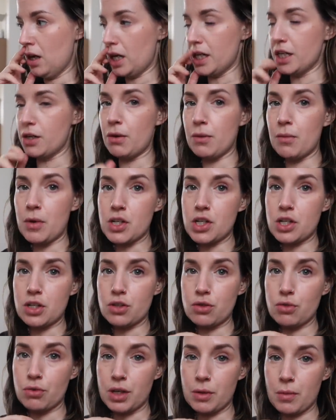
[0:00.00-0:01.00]
I know I
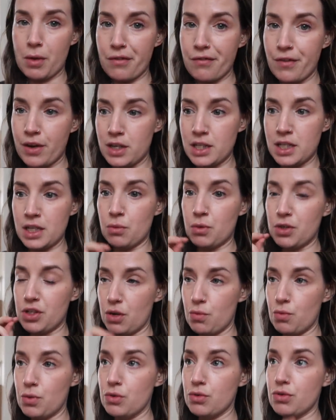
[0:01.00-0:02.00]
mentioned talking about funding, which
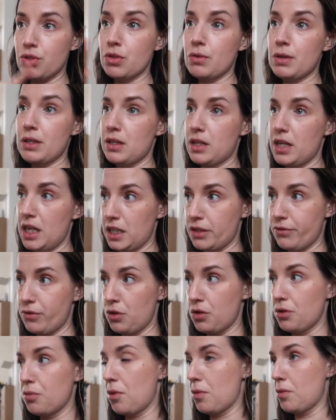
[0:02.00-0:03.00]
I will do in the next
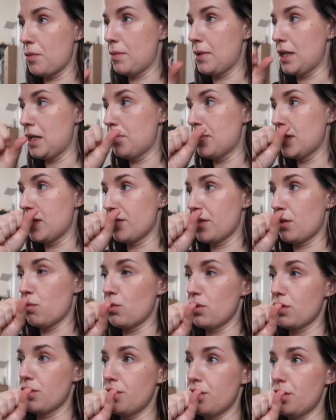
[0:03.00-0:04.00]
vlog probably, because I
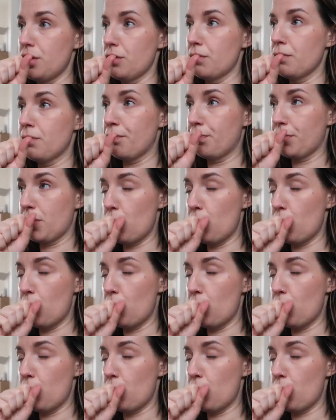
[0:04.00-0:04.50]
want to,